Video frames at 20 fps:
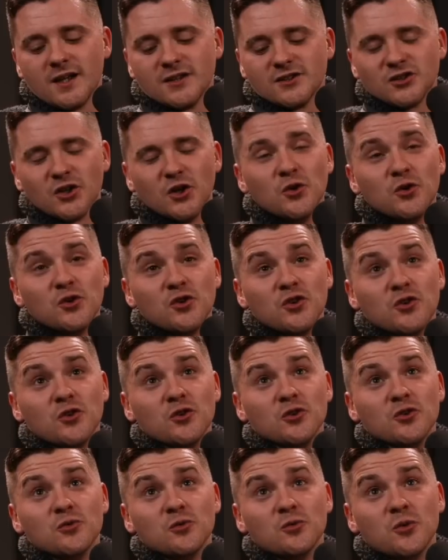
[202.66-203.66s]
So
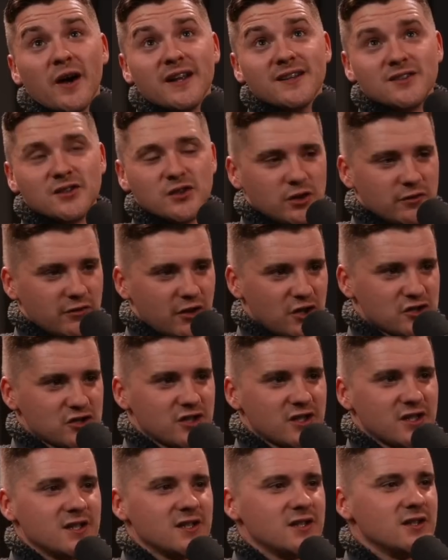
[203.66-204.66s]
you went to
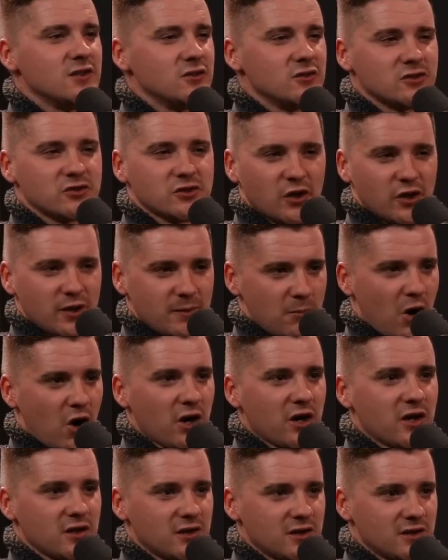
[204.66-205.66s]
university, you studied
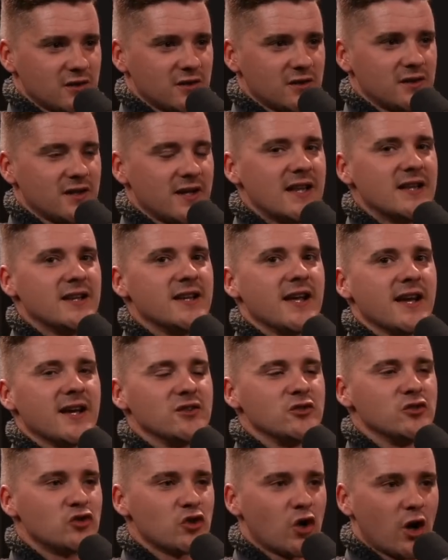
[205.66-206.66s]
marketing. In the
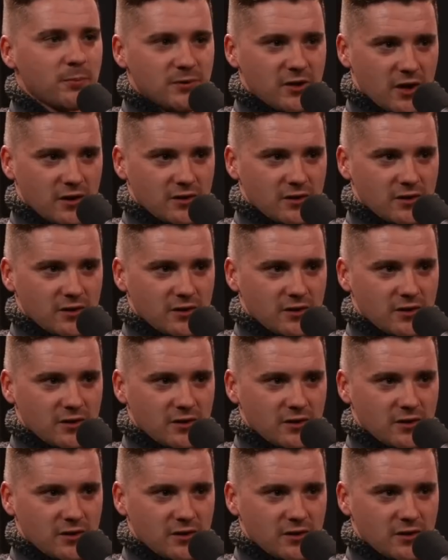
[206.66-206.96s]
end, you dropped